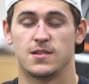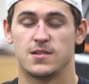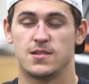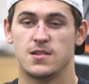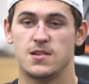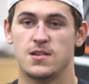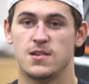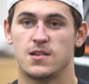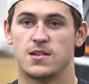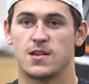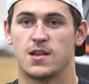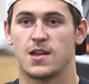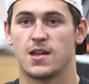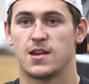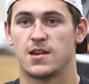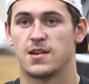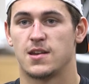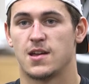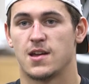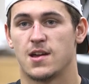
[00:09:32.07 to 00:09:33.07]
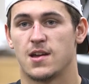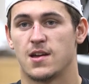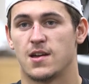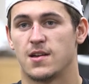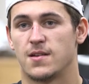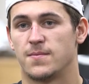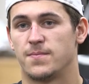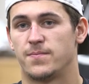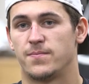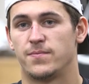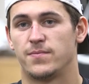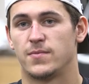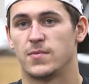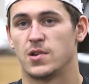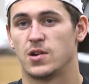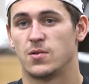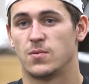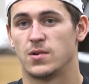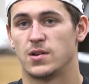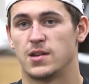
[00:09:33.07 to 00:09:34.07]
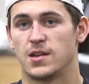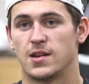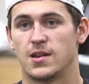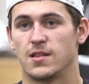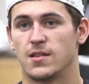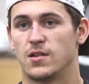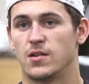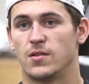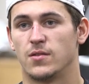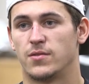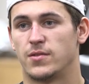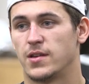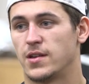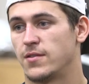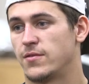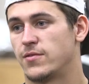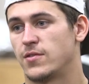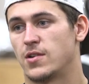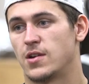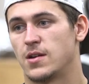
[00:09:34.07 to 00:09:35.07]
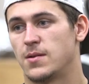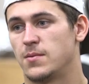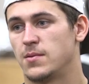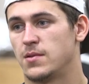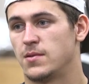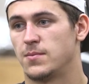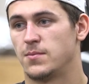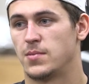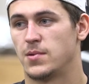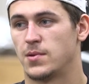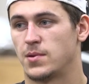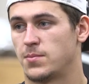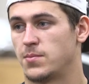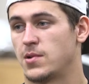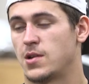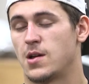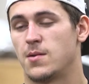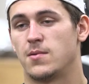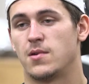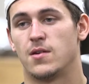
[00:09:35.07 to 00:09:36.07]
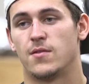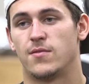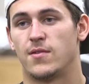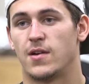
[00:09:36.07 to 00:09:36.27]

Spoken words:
And, you know, we did a little thing for him and becoming a